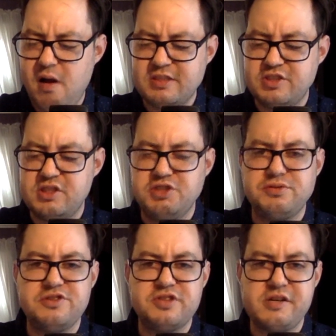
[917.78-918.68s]
It's an
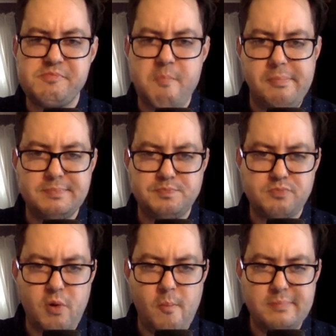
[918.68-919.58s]
interesting
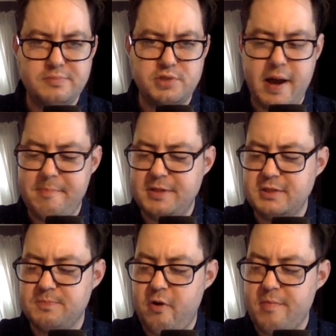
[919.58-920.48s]

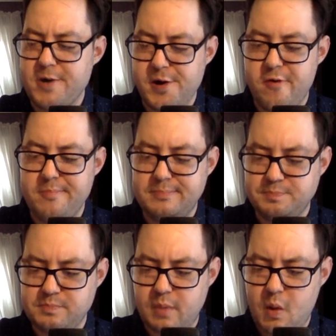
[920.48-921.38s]
Japanese barbecue
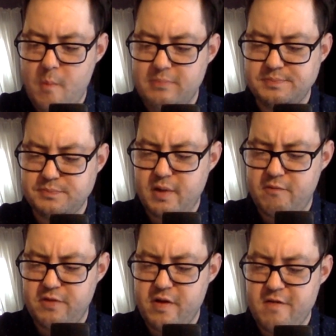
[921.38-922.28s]

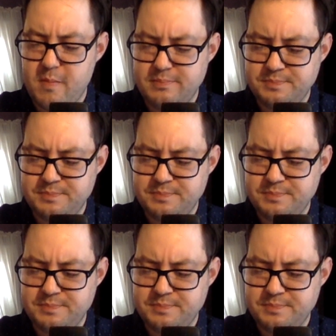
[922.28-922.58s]
flavor,